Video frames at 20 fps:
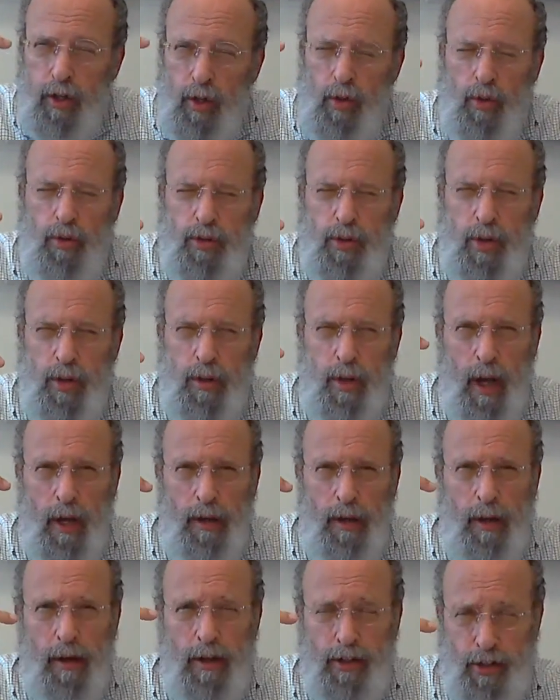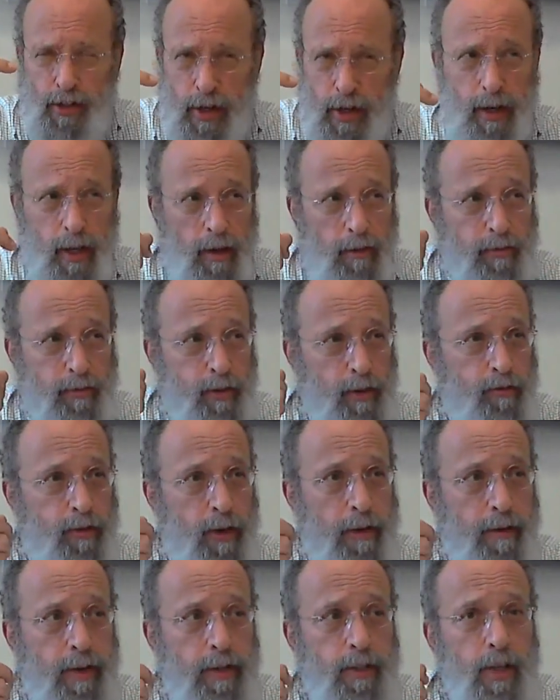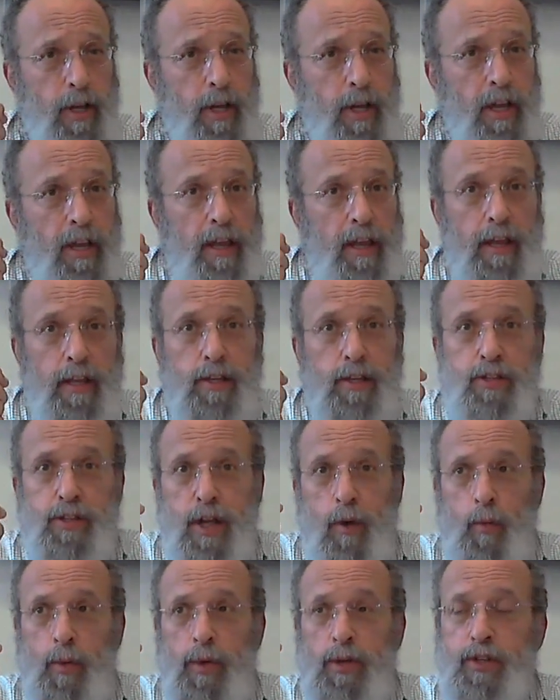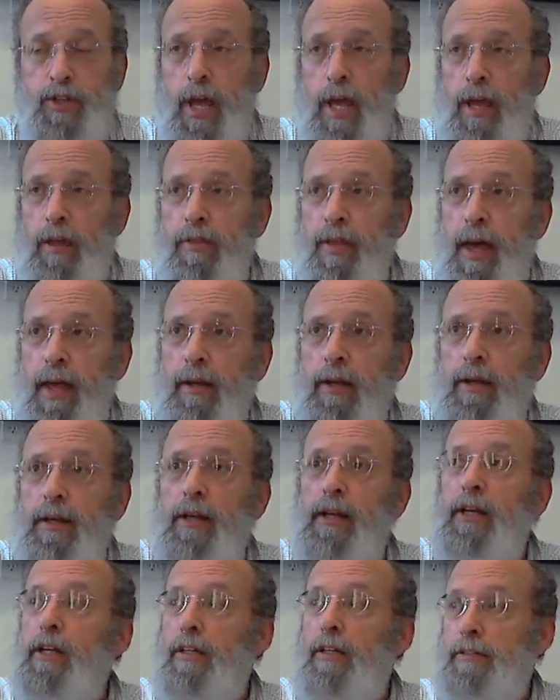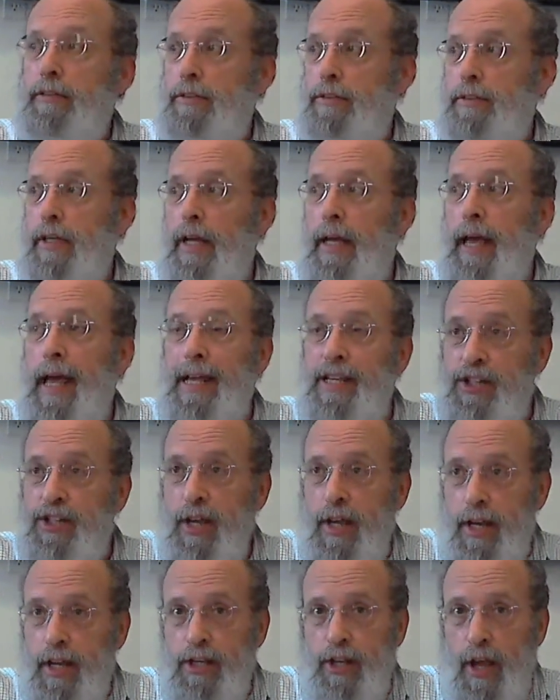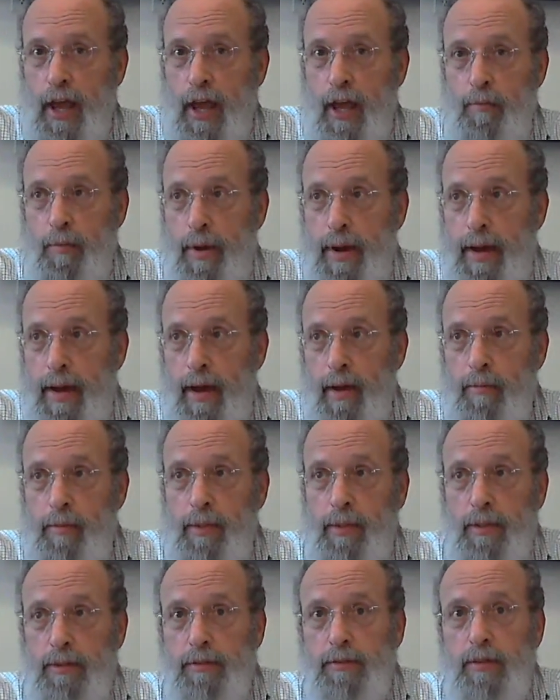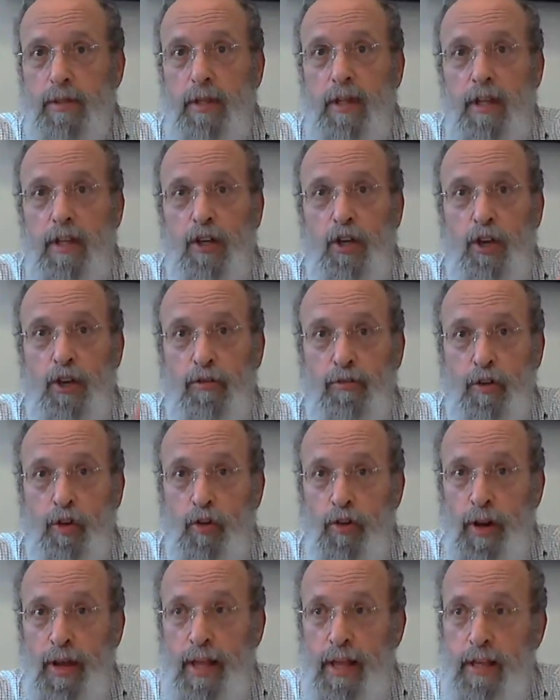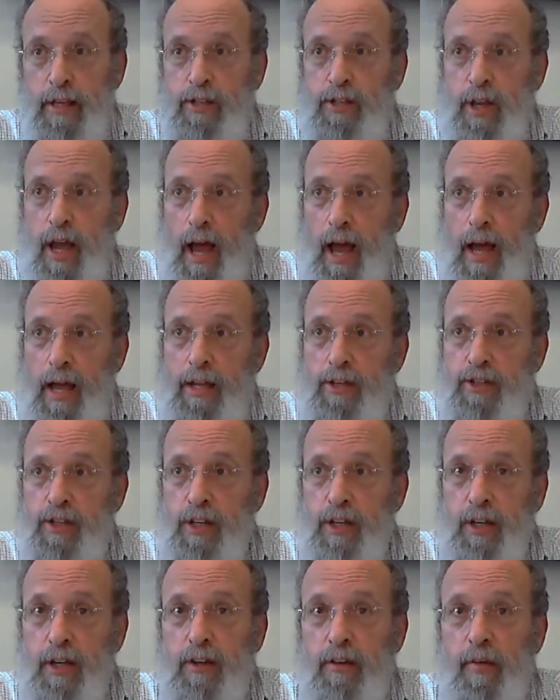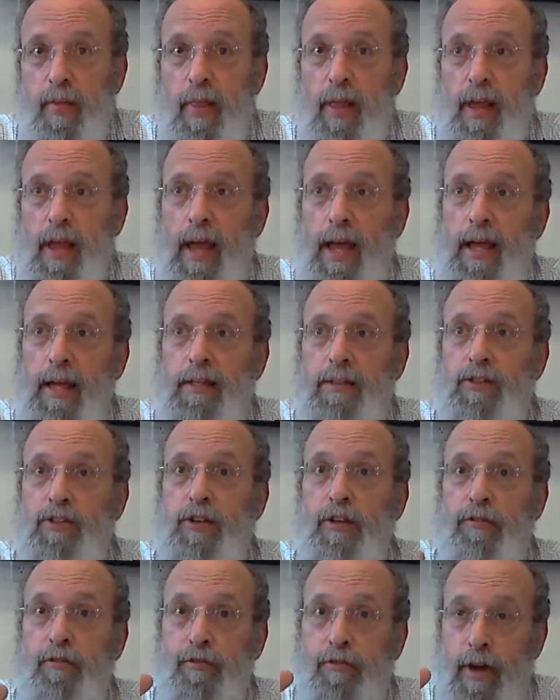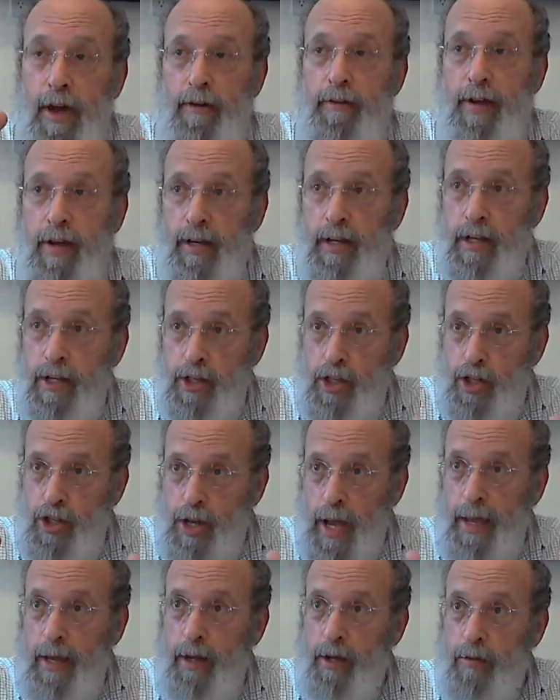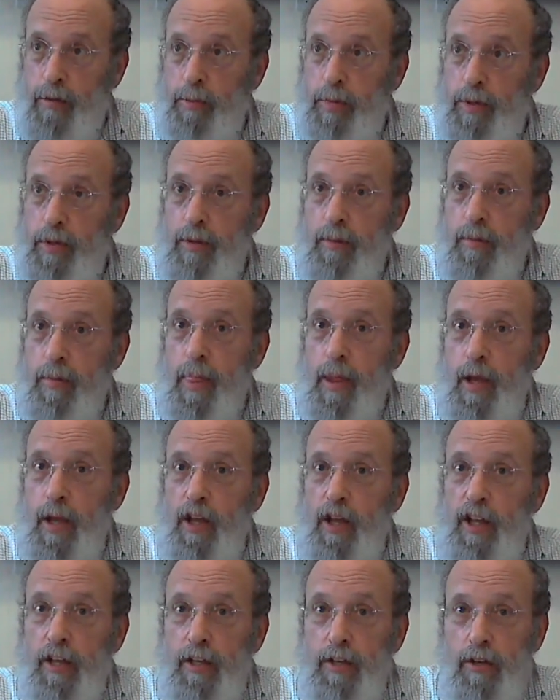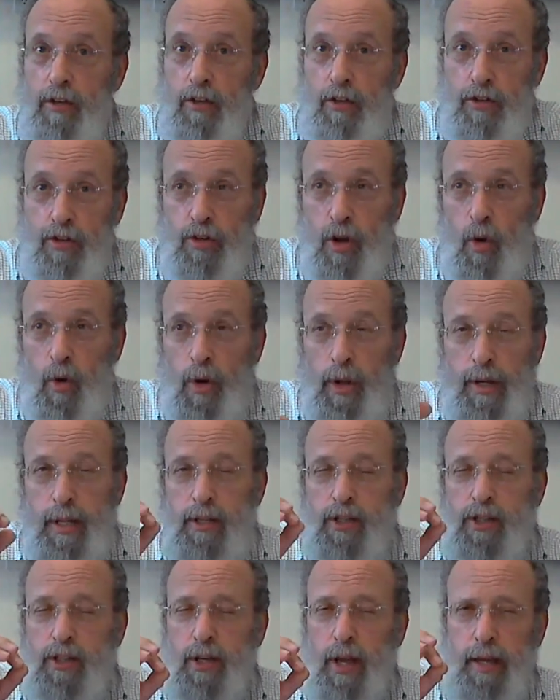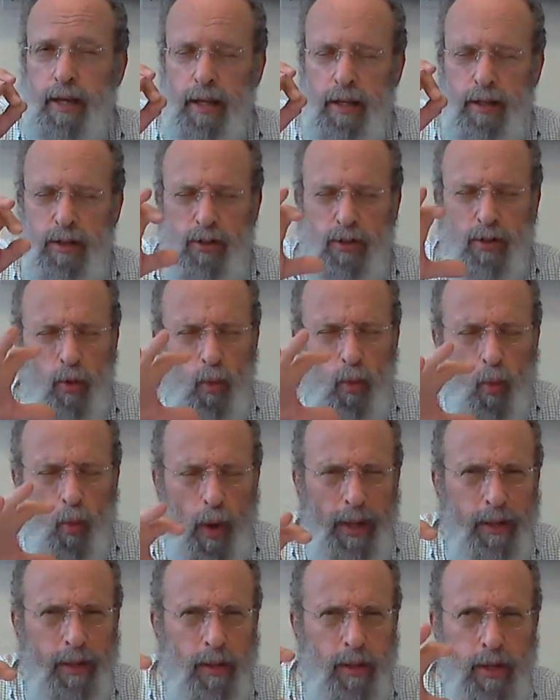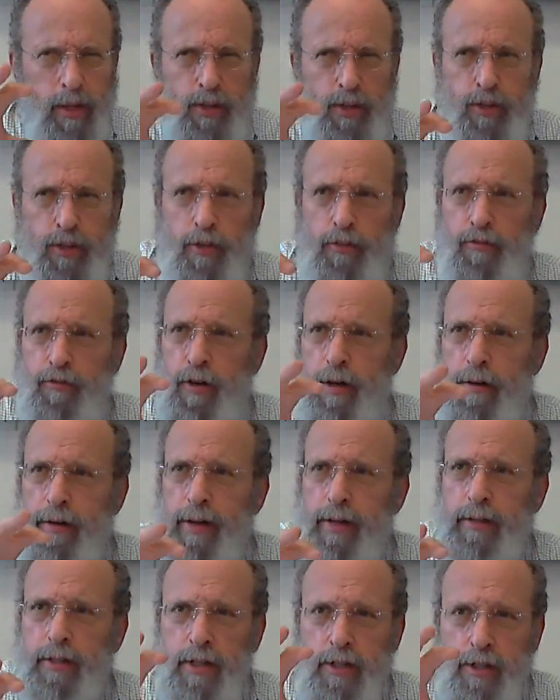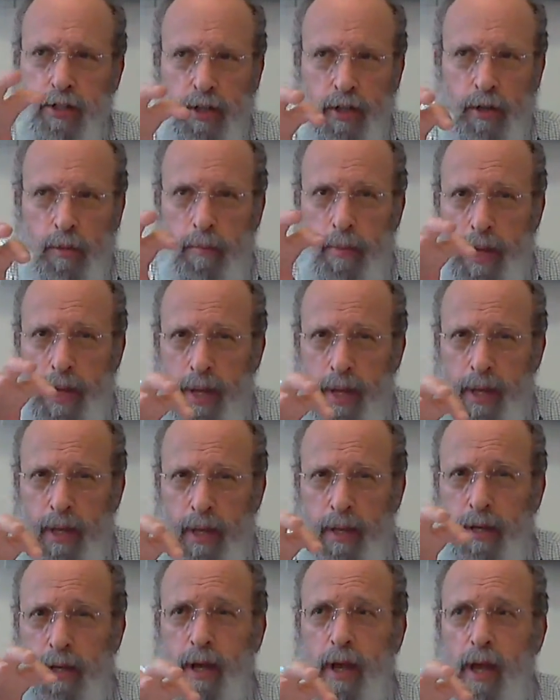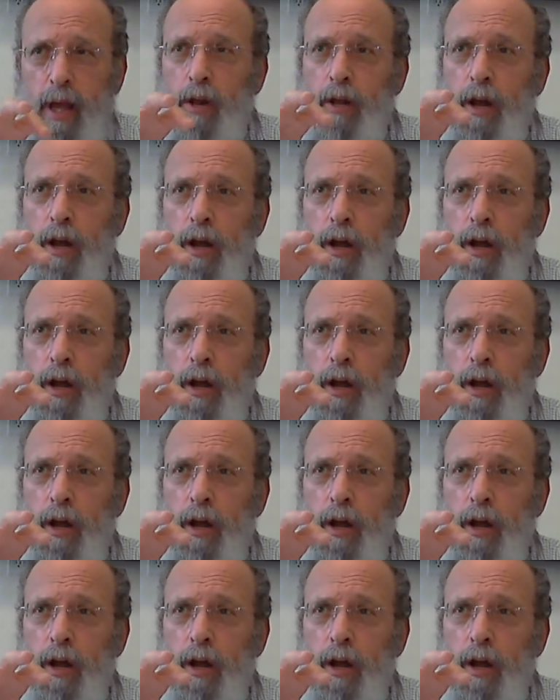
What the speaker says: clue to the understanding of Tiferet is that we say that Chesed is Abraham, Gevurah is Isaac, and Tiferet is Jacob. So an insight into what this Tiferet is going to mean